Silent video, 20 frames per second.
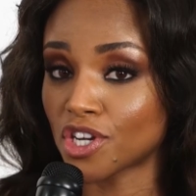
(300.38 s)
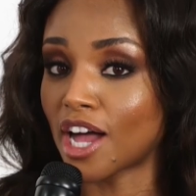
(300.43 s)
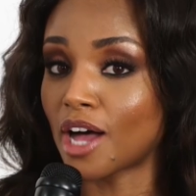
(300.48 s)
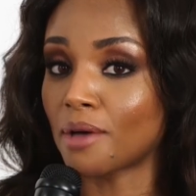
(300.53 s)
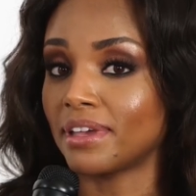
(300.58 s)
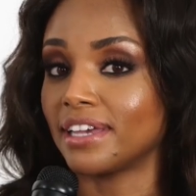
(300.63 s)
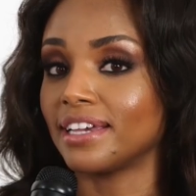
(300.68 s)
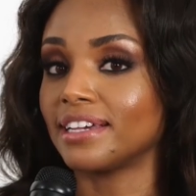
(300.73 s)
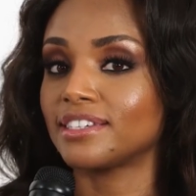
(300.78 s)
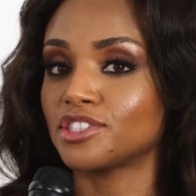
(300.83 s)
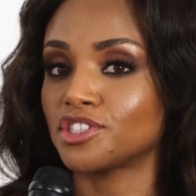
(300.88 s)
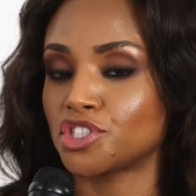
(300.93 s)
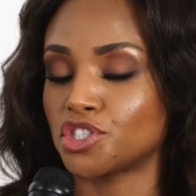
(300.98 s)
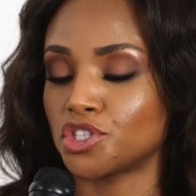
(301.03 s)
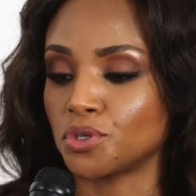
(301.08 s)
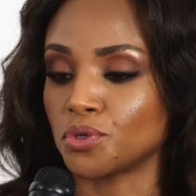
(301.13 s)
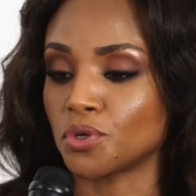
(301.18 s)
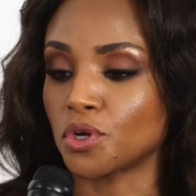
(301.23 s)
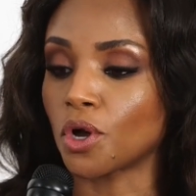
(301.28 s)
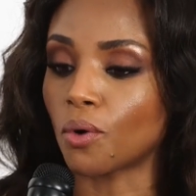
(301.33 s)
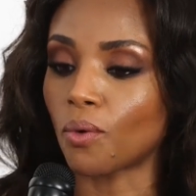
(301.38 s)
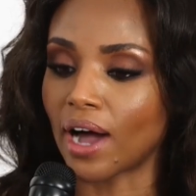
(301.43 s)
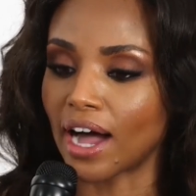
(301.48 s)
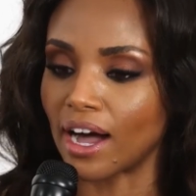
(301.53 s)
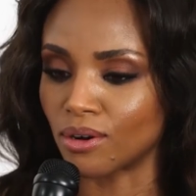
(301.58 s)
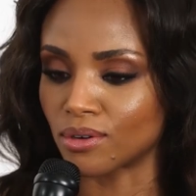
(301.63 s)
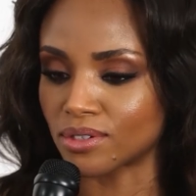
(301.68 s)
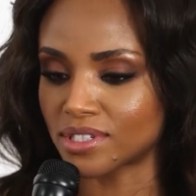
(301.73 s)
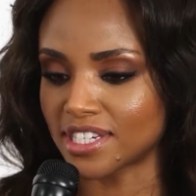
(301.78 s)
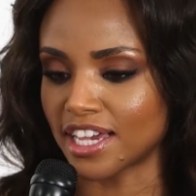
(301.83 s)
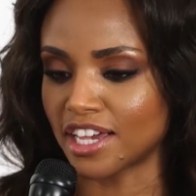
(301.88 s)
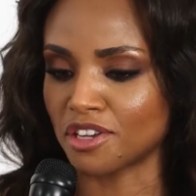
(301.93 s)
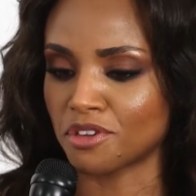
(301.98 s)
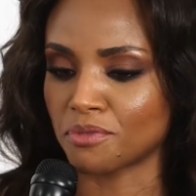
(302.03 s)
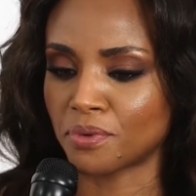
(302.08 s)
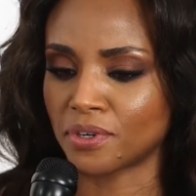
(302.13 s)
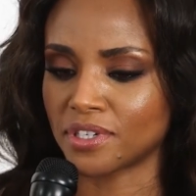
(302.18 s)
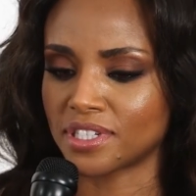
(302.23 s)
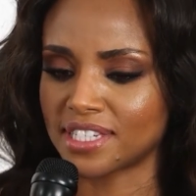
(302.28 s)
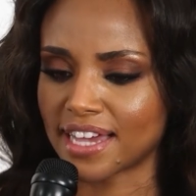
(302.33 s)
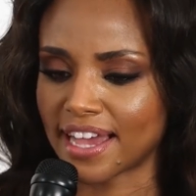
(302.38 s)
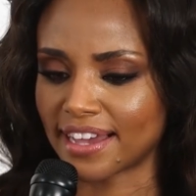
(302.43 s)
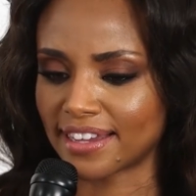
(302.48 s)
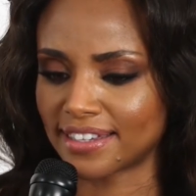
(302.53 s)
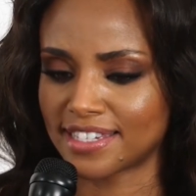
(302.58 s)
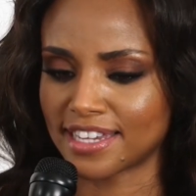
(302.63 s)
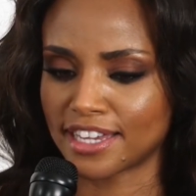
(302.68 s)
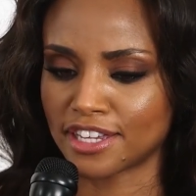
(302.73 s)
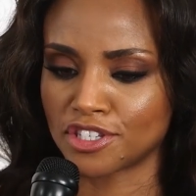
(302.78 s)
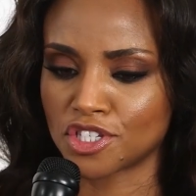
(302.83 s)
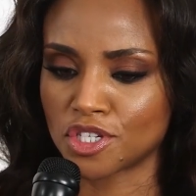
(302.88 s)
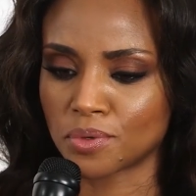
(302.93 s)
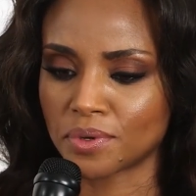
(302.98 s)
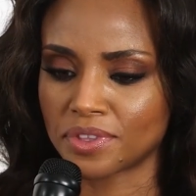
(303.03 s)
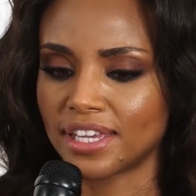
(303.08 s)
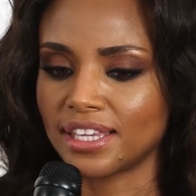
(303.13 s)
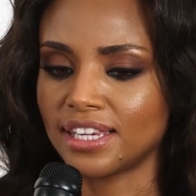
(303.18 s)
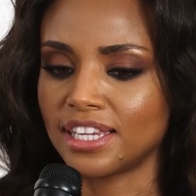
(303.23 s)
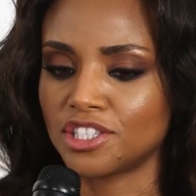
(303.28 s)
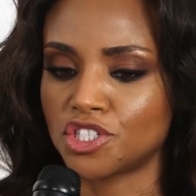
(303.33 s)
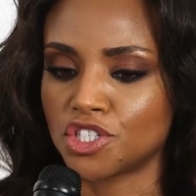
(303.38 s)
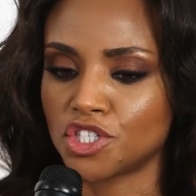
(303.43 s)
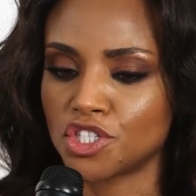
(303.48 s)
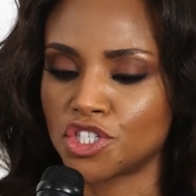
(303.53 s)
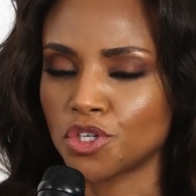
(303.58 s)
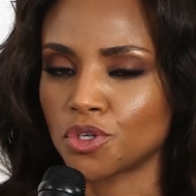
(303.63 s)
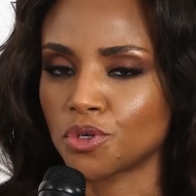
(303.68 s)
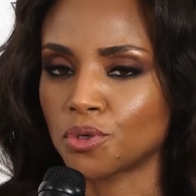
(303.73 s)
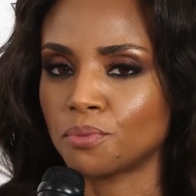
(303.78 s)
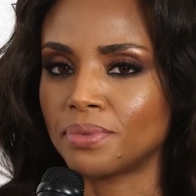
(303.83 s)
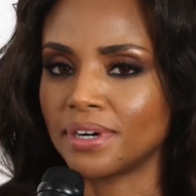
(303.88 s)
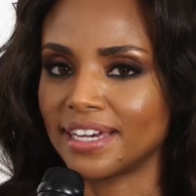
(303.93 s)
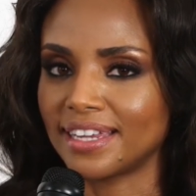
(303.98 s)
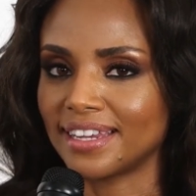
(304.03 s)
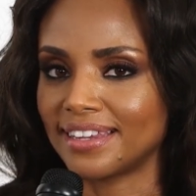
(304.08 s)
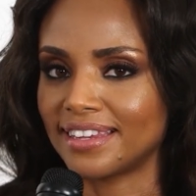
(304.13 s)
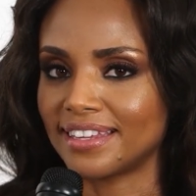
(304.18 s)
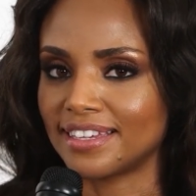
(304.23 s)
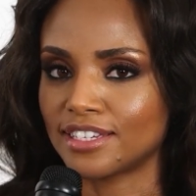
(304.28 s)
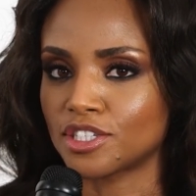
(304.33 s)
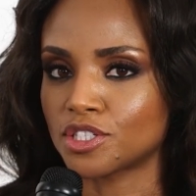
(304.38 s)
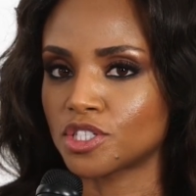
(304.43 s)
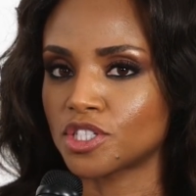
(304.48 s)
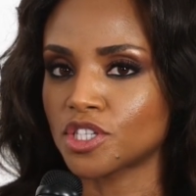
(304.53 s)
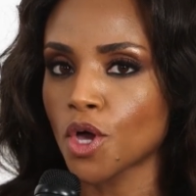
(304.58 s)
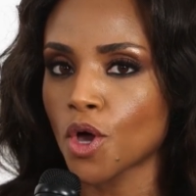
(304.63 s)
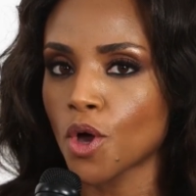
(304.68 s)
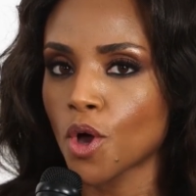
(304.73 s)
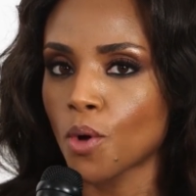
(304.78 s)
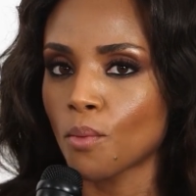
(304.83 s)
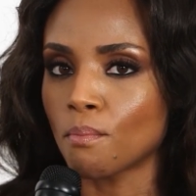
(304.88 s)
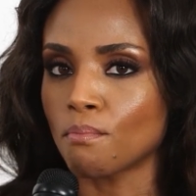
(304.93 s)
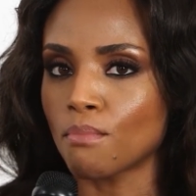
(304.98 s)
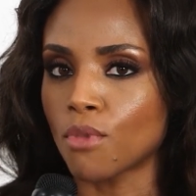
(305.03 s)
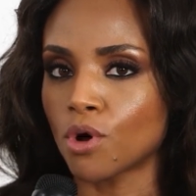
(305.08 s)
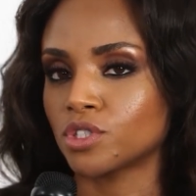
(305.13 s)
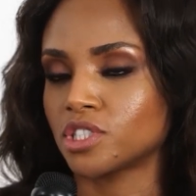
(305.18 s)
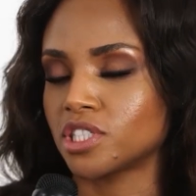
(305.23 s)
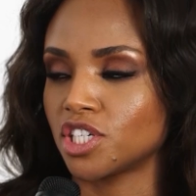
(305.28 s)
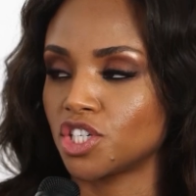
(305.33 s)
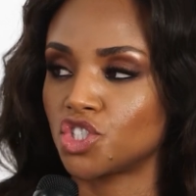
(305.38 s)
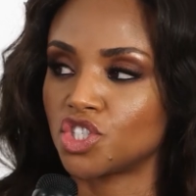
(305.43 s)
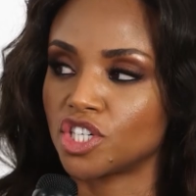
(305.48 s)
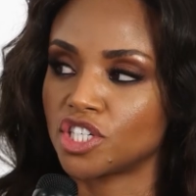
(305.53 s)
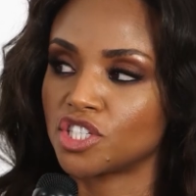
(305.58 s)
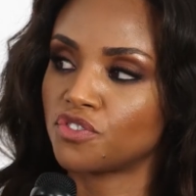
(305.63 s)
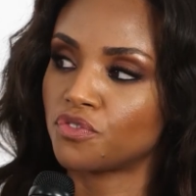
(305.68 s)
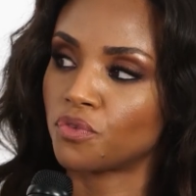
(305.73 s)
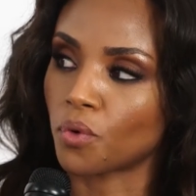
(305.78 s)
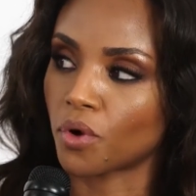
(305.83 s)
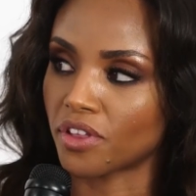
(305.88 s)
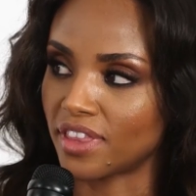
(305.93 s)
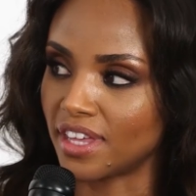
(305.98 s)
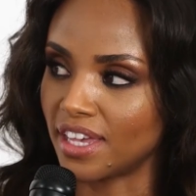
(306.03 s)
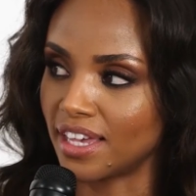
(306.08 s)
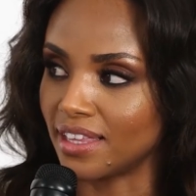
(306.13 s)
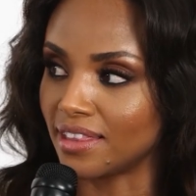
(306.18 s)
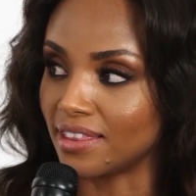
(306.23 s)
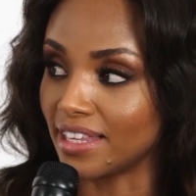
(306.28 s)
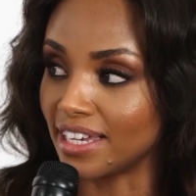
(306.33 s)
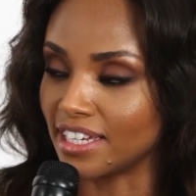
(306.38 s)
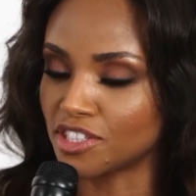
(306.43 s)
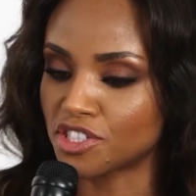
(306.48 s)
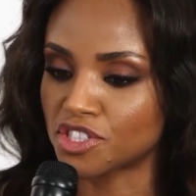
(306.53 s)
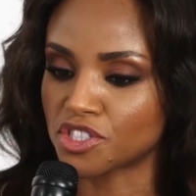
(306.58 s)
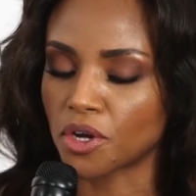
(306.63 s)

job is to go out and protect and do what they need to do, but it is mostly just for the elite.